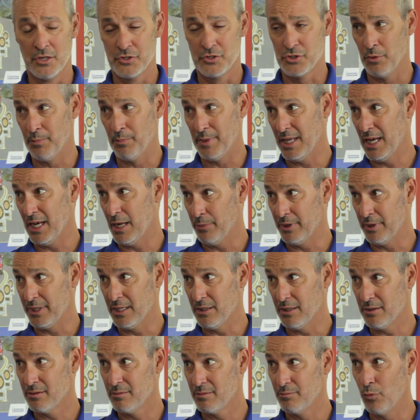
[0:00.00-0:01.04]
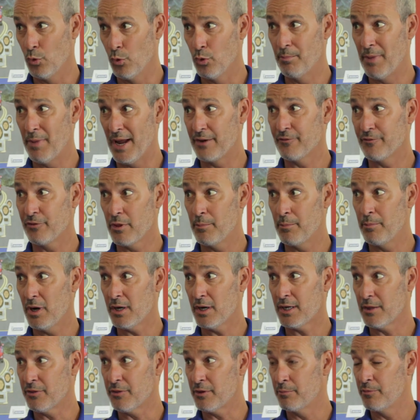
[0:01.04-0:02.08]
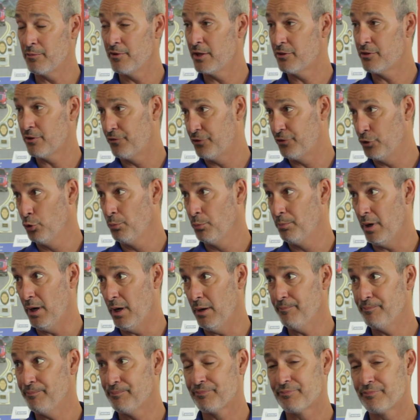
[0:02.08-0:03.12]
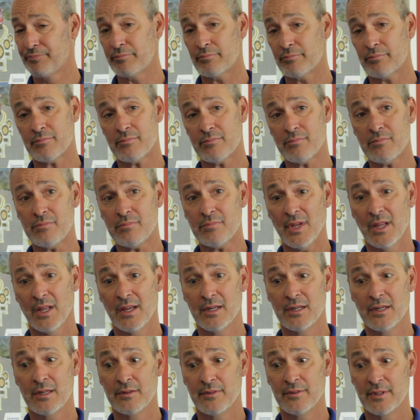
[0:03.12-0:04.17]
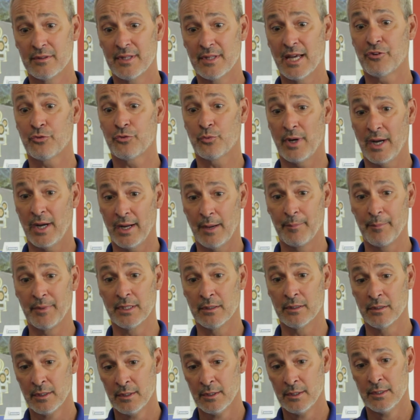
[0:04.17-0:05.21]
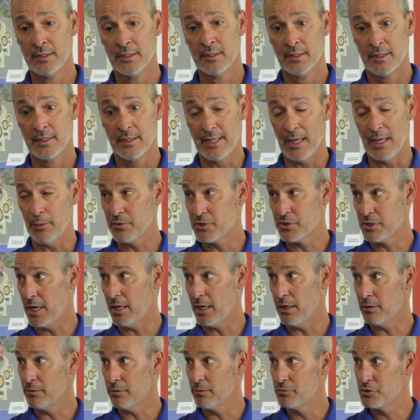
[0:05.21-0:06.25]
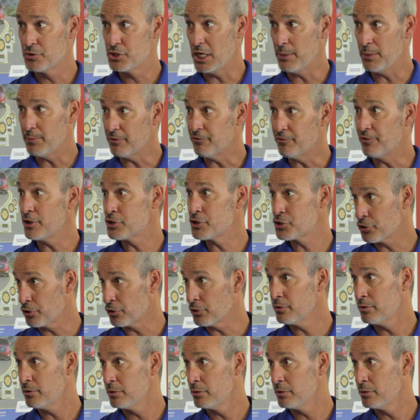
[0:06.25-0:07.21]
So being able to get more bang for the buck at the fuel pump, and that's why, I mean, that was not a cheap adventure.